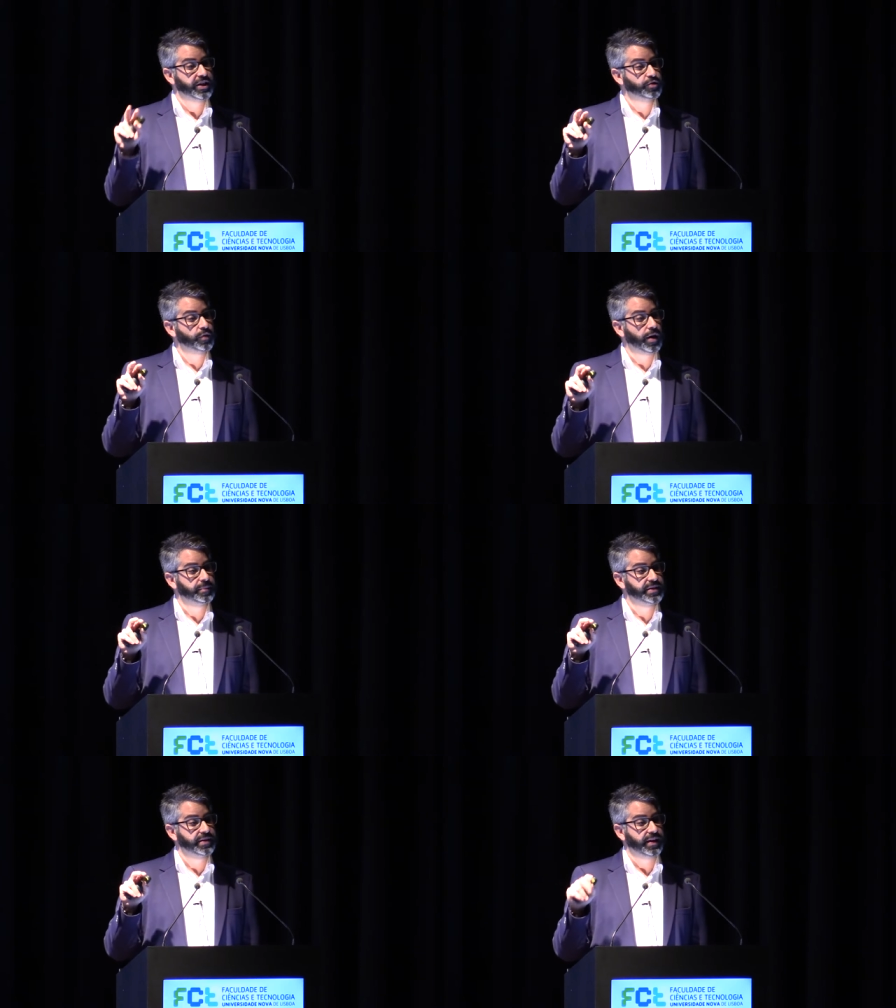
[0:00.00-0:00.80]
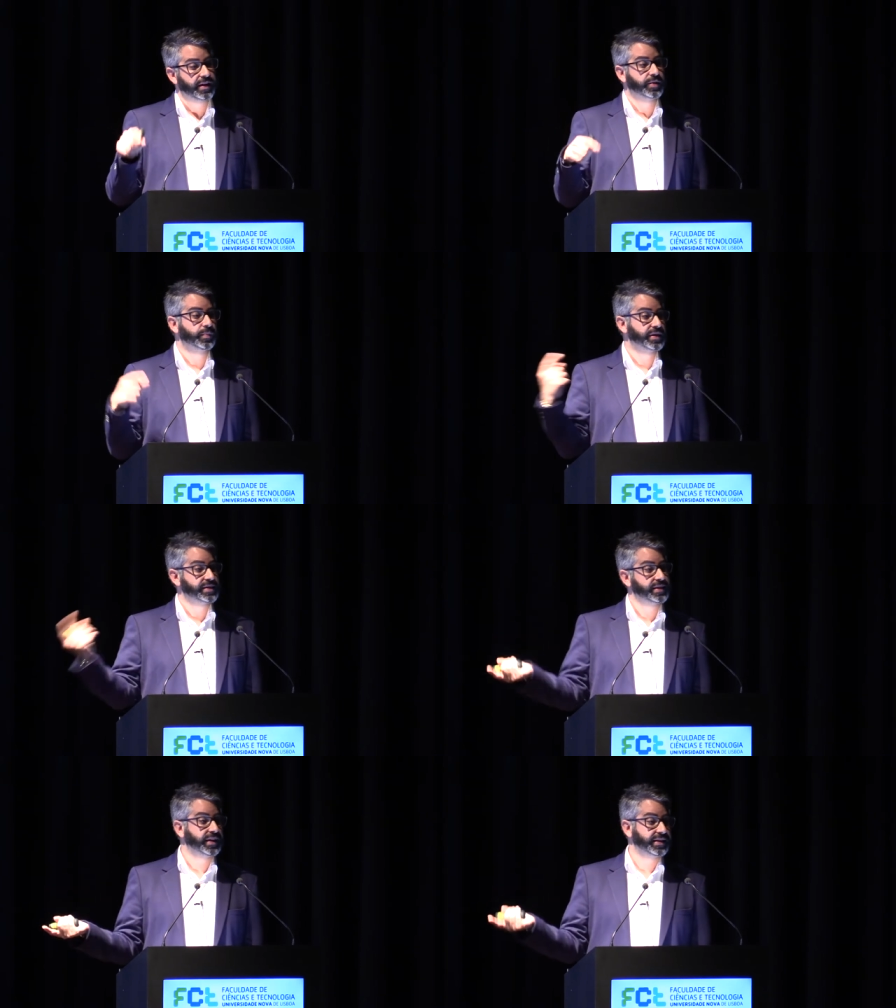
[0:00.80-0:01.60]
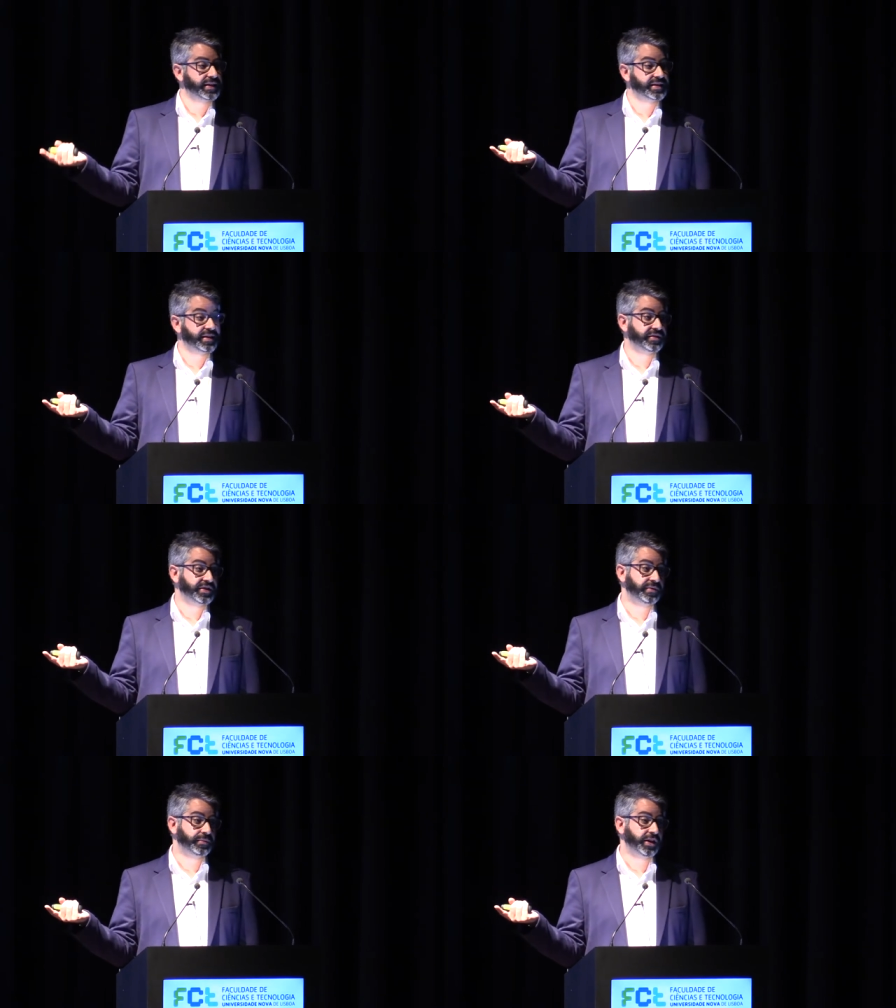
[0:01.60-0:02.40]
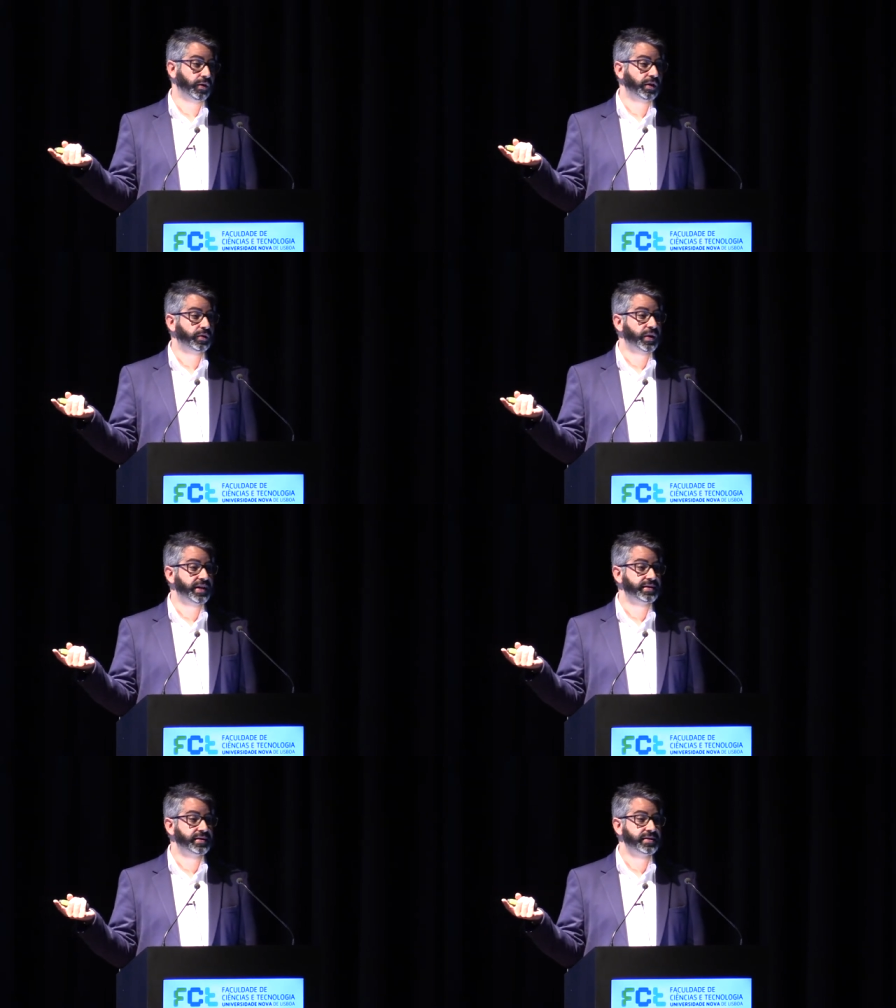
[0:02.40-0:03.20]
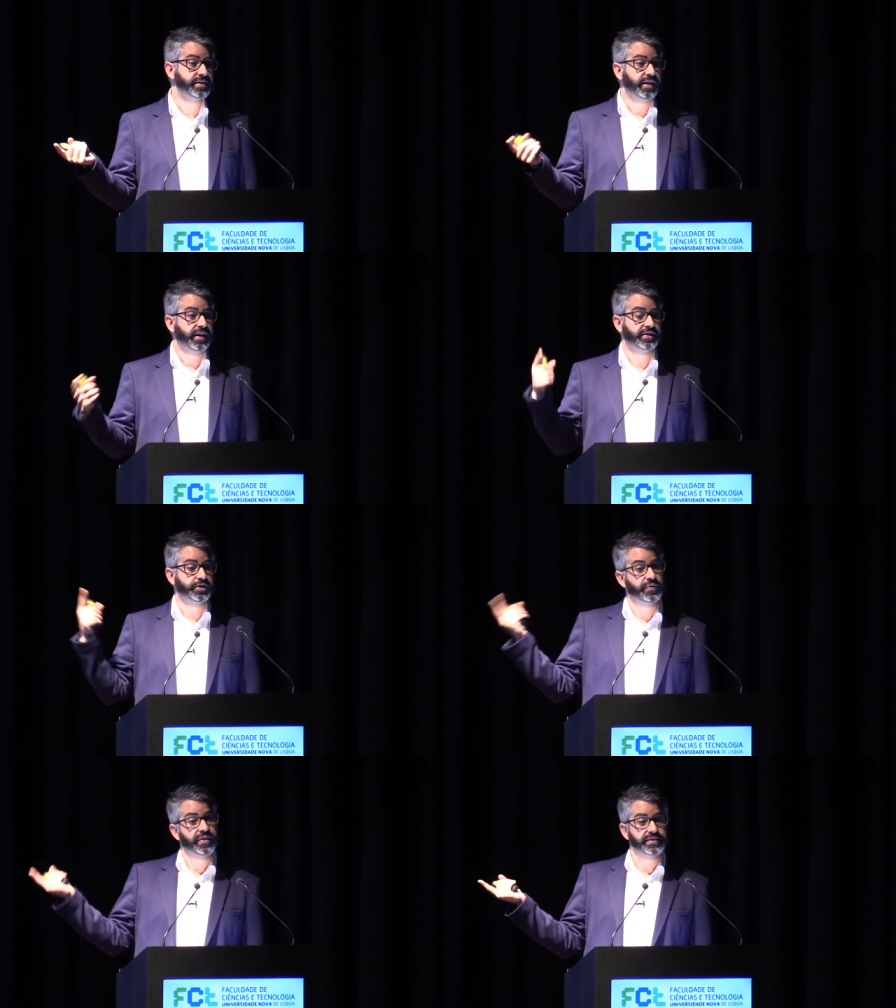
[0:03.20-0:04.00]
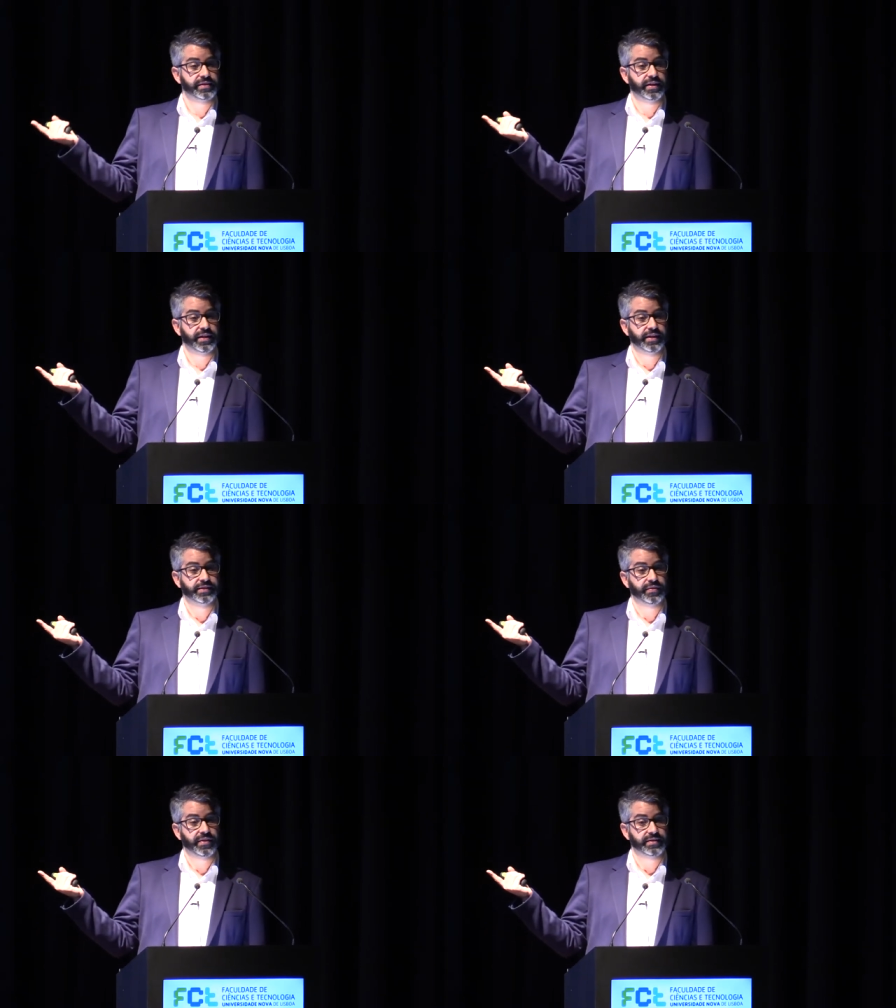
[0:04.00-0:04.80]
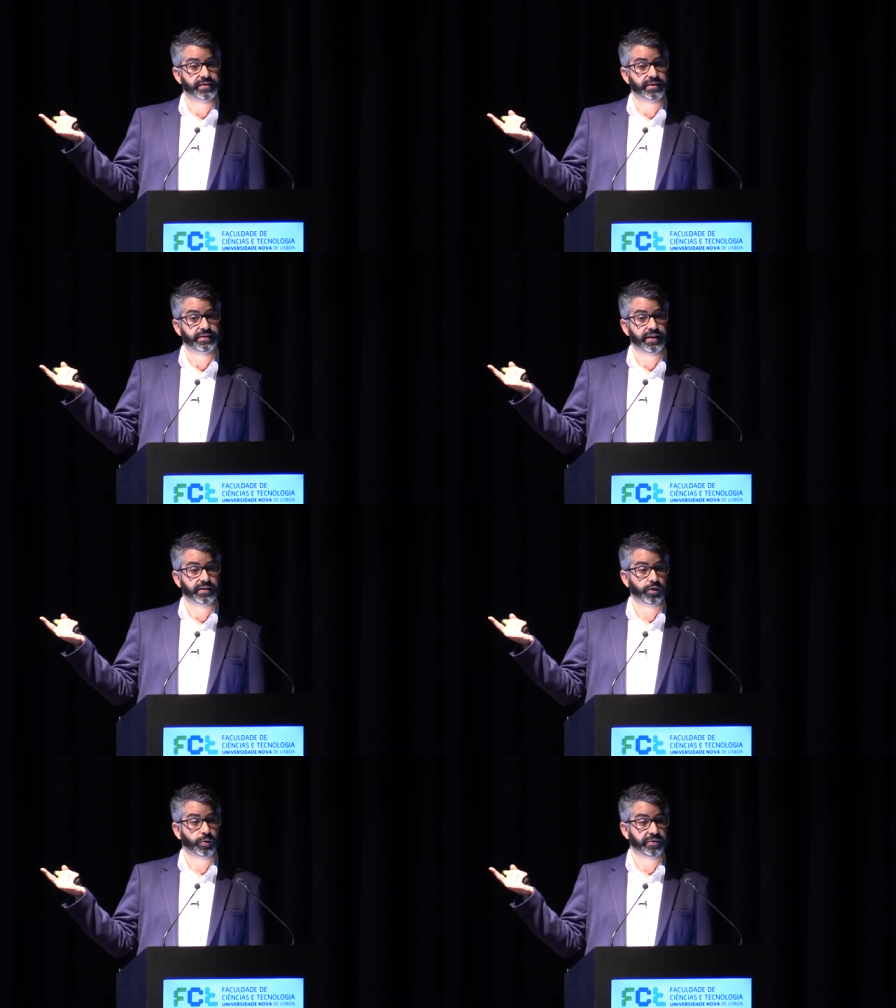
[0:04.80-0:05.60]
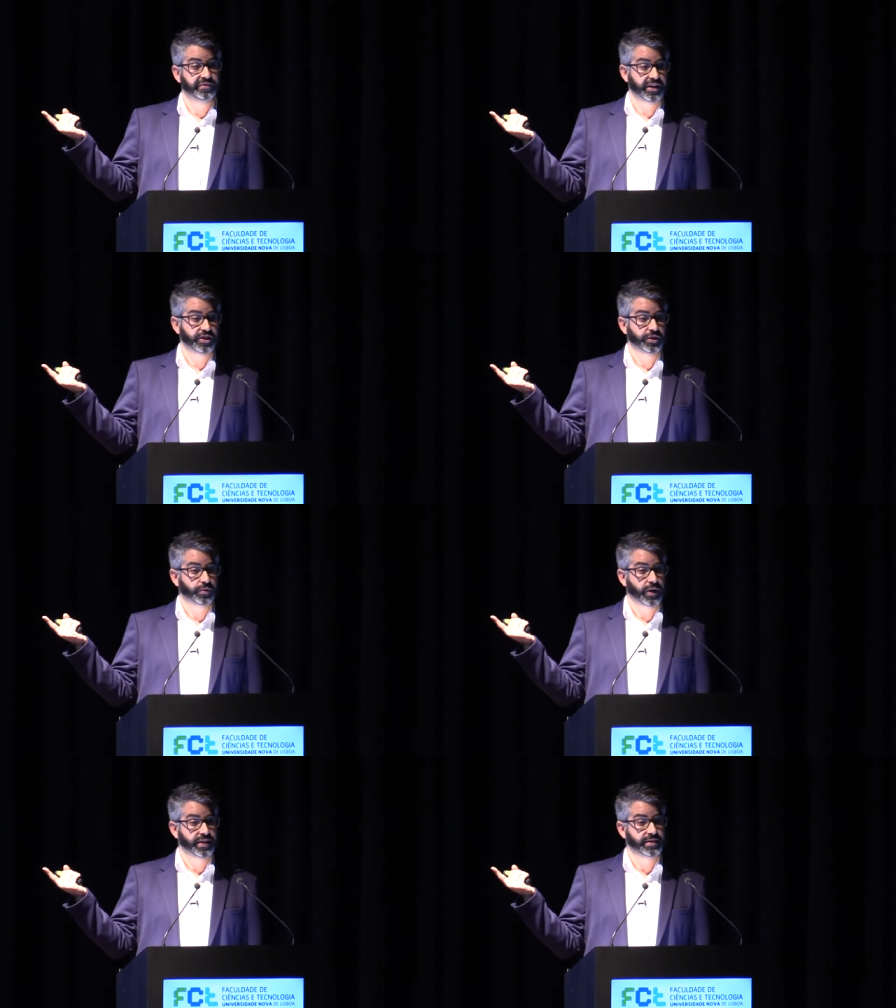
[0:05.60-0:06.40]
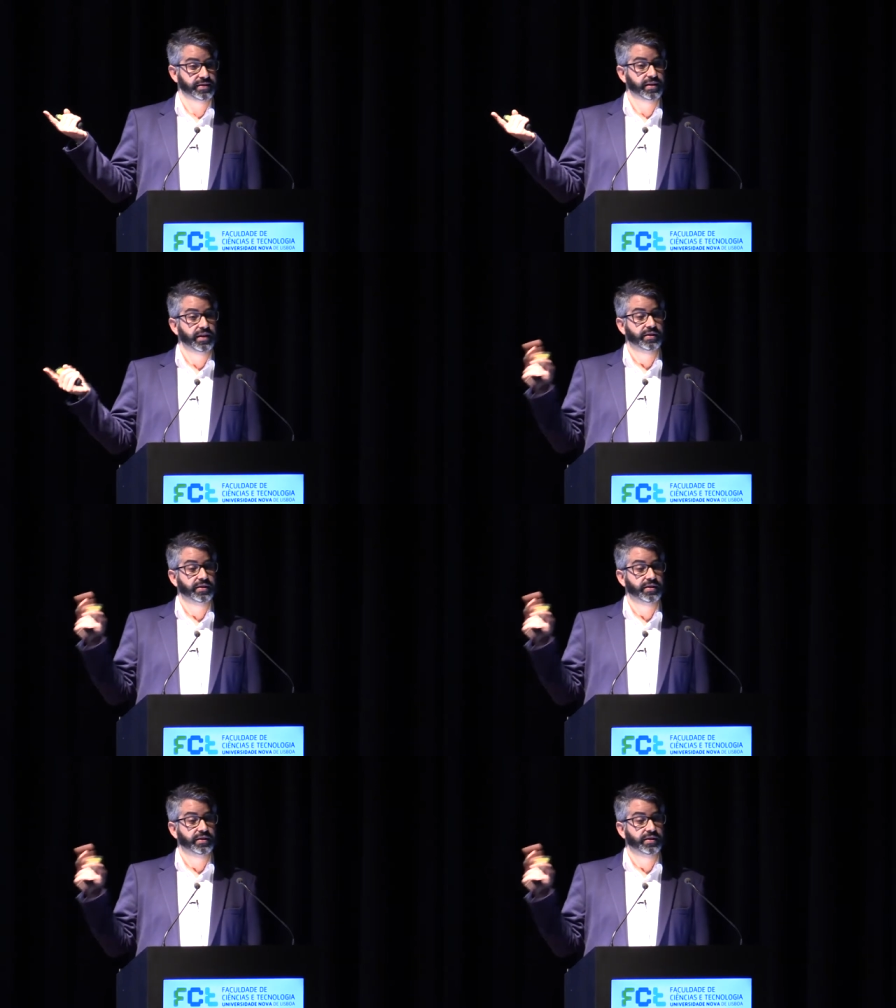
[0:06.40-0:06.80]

where it dropped, and it was the 1973 oil crisis and the 2008-2010 global financial crisis.